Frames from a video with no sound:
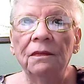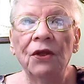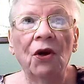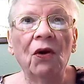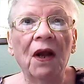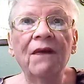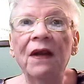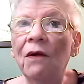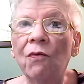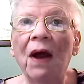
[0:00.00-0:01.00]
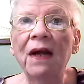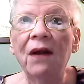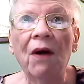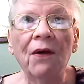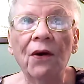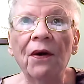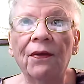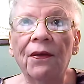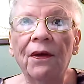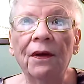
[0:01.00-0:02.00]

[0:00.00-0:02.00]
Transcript: You're living it right here on earth.